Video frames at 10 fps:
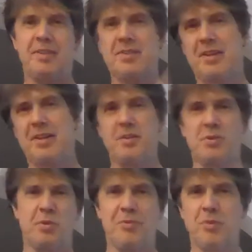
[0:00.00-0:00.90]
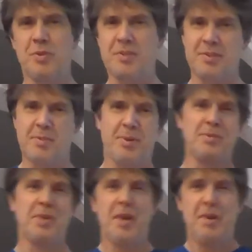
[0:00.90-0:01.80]
this, I guess you're divorced, I
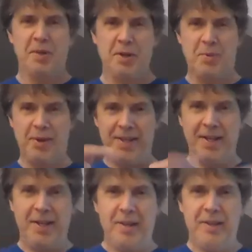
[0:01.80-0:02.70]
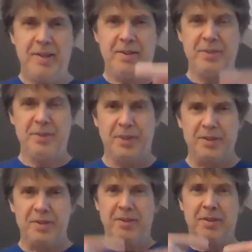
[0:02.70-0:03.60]
suppose. But anyway,
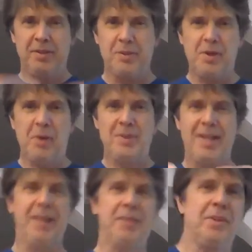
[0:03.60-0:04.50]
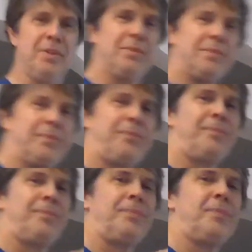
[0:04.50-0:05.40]
look, you're going together,
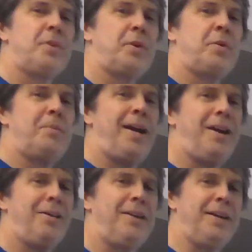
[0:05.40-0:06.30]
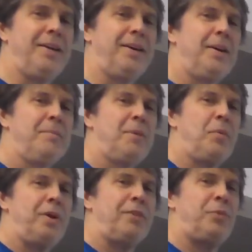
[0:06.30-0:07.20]
so you're married. But
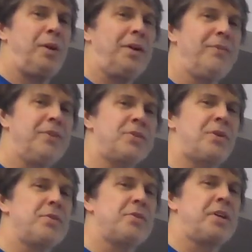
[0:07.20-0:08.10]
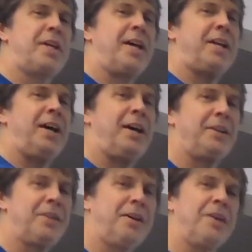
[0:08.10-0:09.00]
what if one of you starts to get ahead
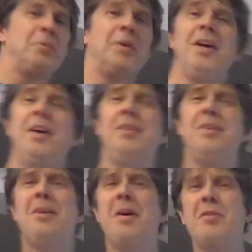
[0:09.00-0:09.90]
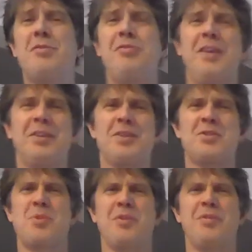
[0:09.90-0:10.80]
of the other one? The feeling
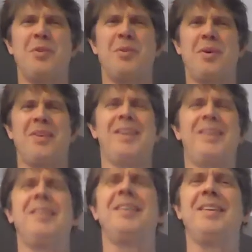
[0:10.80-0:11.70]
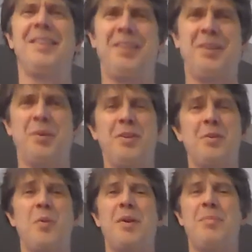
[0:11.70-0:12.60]
is sort of annoying. Like you either
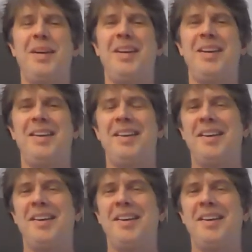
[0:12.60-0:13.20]
want to be